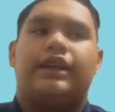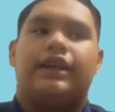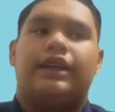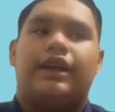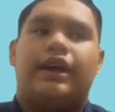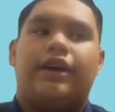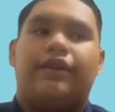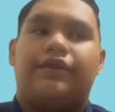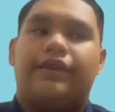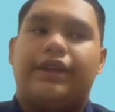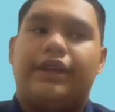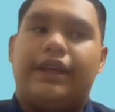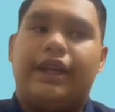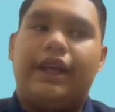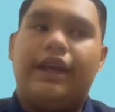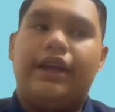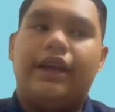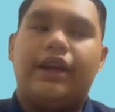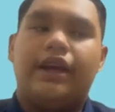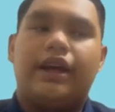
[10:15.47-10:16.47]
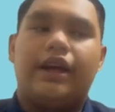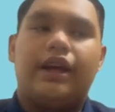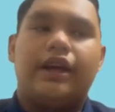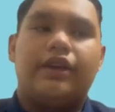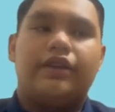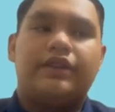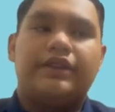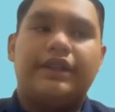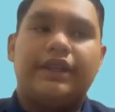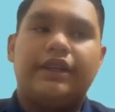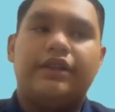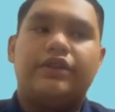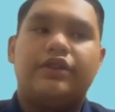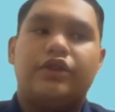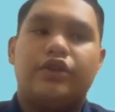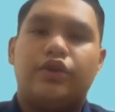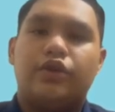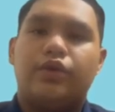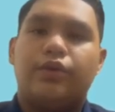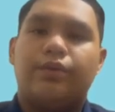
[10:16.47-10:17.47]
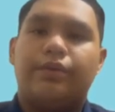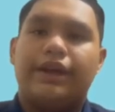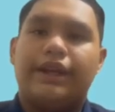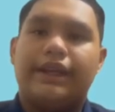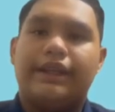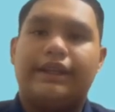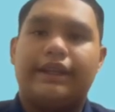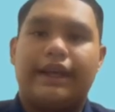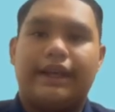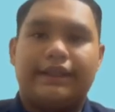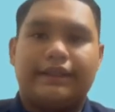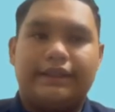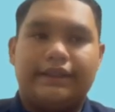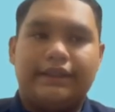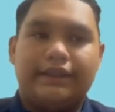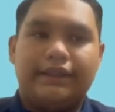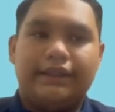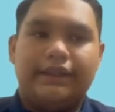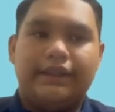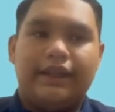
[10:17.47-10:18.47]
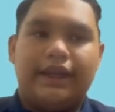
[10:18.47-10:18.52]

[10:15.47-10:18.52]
After that, change human interaction,